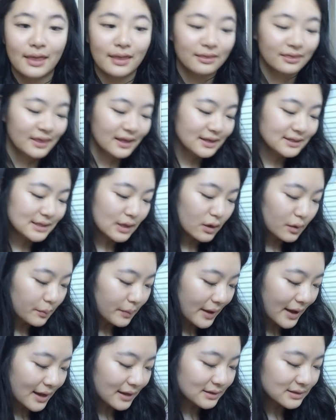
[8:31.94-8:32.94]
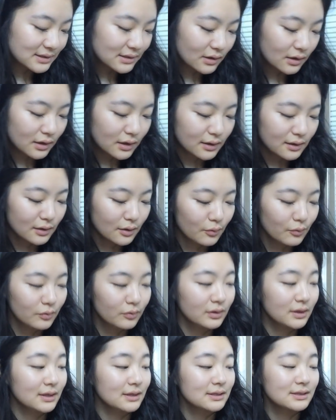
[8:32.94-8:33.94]
And then things I would pass on
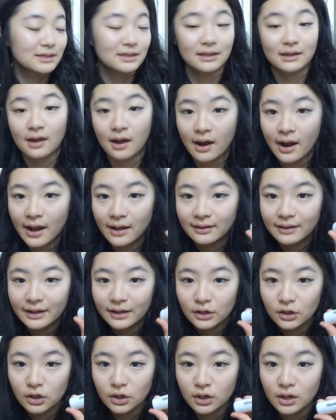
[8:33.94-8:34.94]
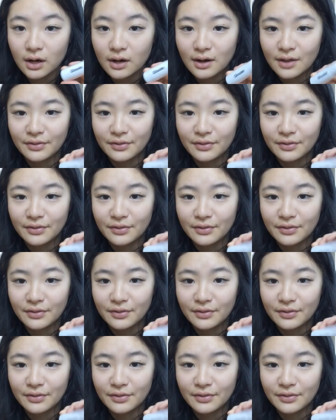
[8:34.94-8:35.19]
is the highlighter,